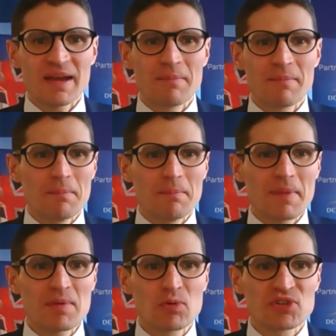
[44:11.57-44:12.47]
Um,
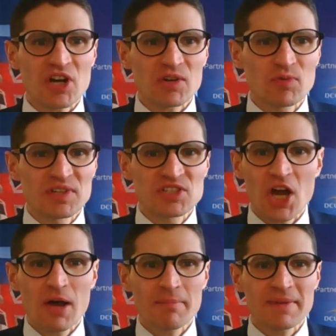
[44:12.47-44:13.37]
maybe we'll start with
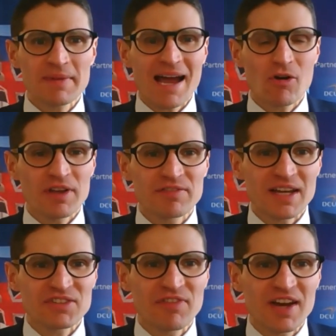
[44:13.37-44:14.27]
Tom now, if
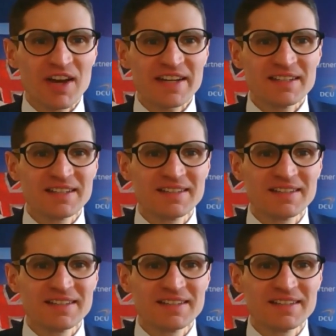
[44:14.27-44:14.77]
that's fine.